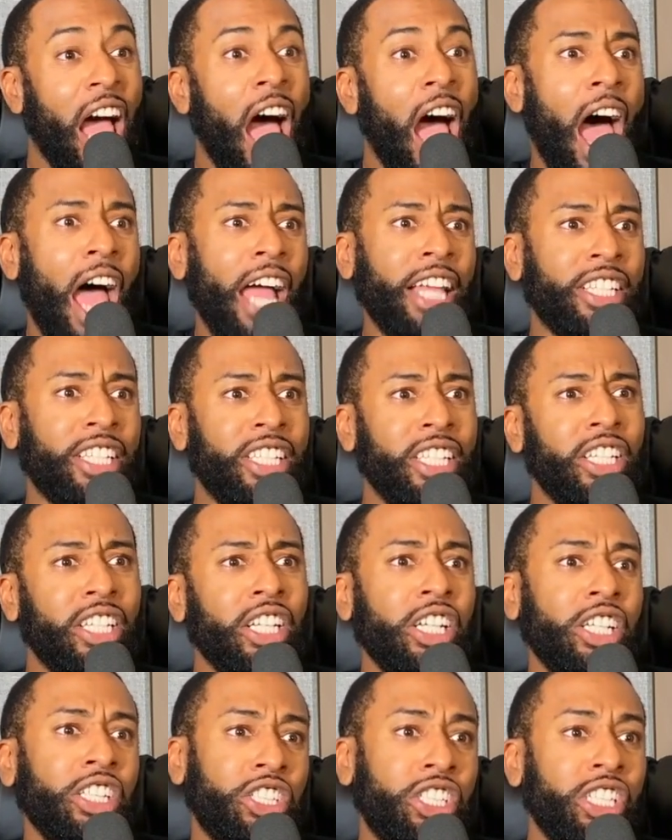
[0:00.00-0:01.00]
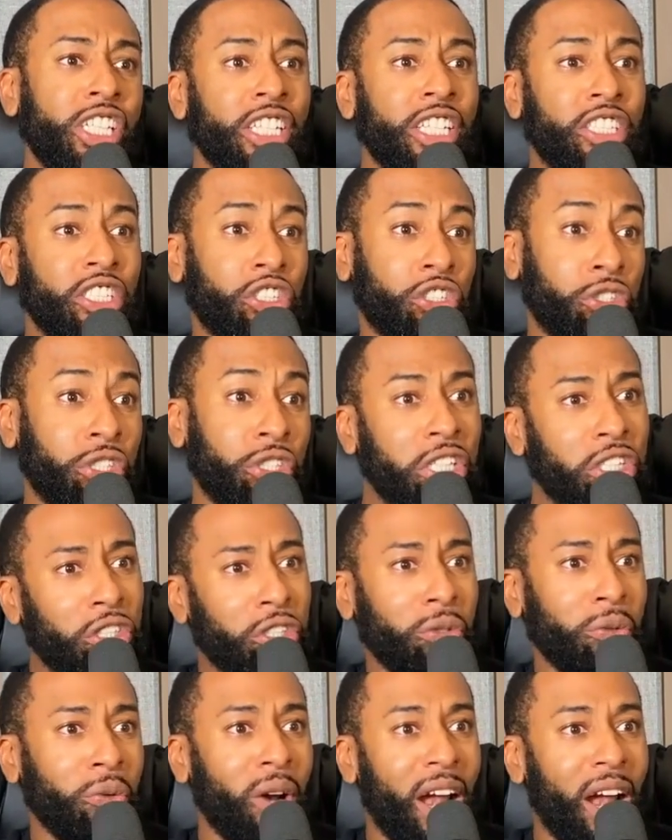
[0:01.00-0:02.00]
I see she doesn't treat
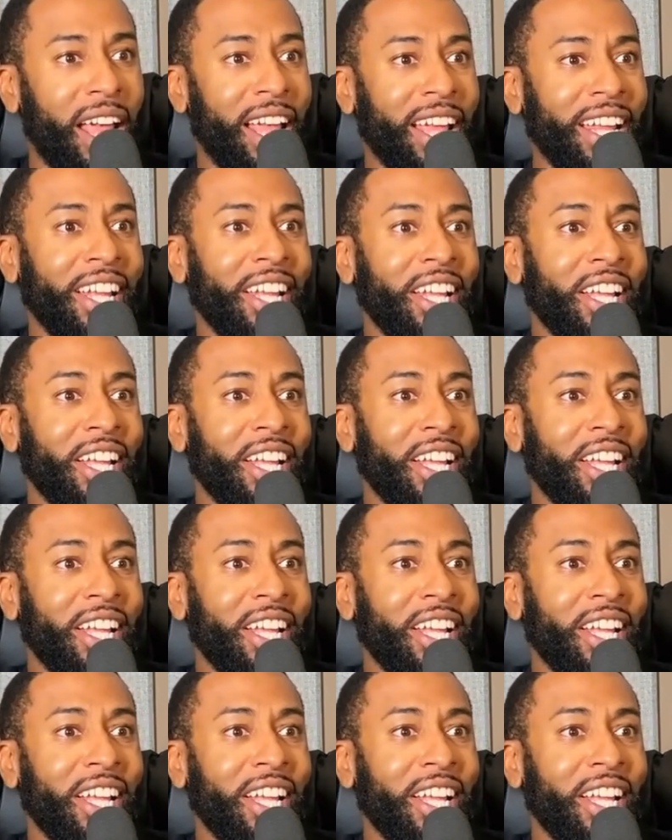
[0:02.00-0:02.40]
you right.